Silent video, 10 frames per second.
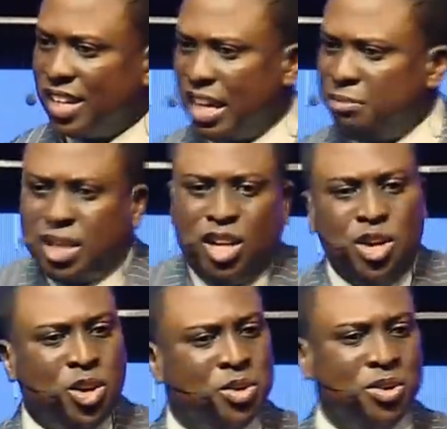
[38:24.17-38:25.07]
I'm
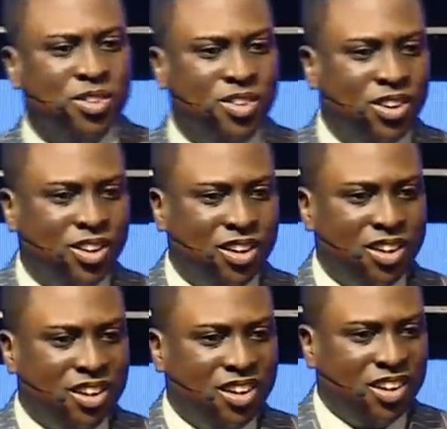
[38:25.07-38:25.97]
telling you.
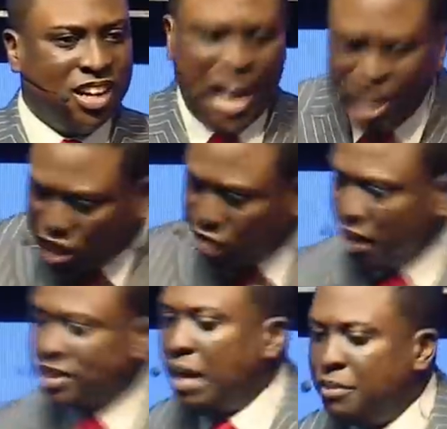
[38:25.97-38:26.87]
Any
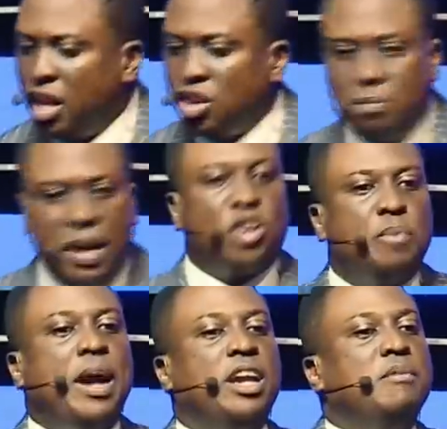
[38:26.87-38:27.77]
small terminal you make, you
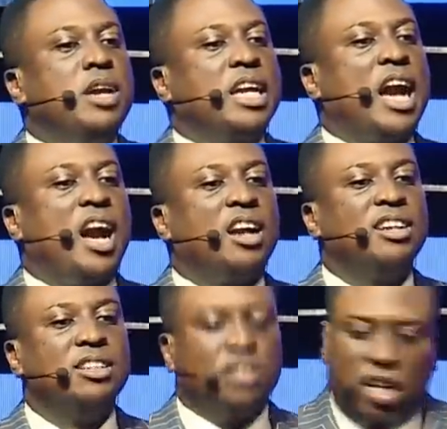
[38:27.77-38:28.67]
buy a car.
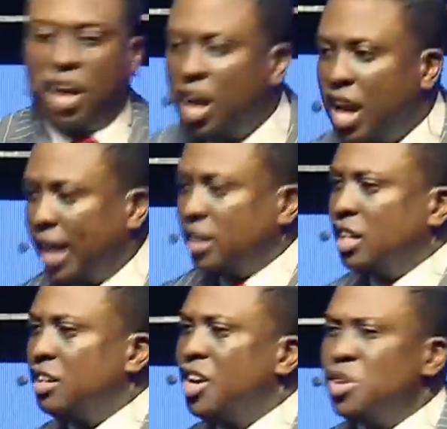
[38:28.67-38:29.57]
You say, I
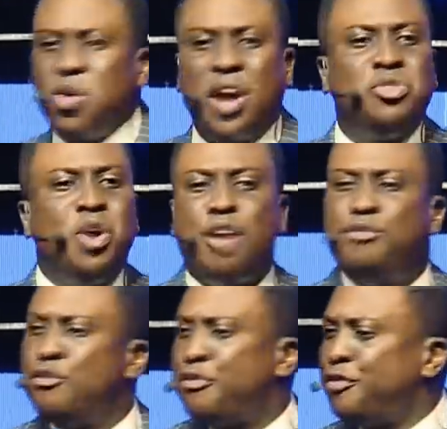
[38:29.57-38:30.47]
need a... You are not
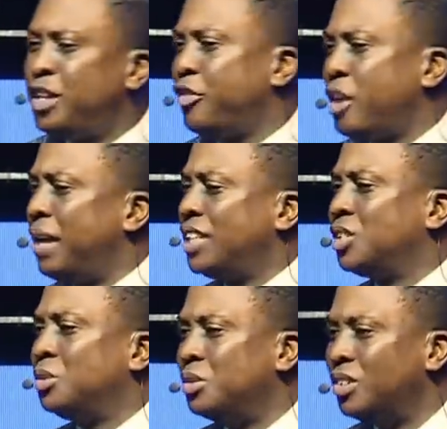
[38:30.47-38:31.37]
even fit for a
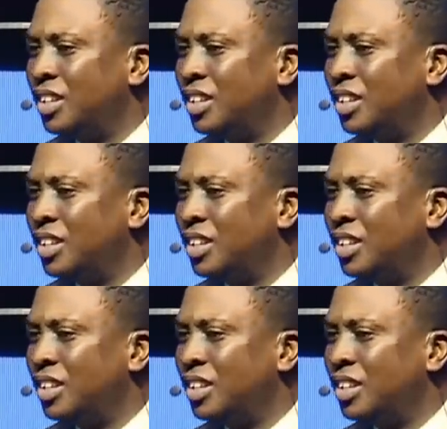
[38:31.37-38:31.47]
bicycle.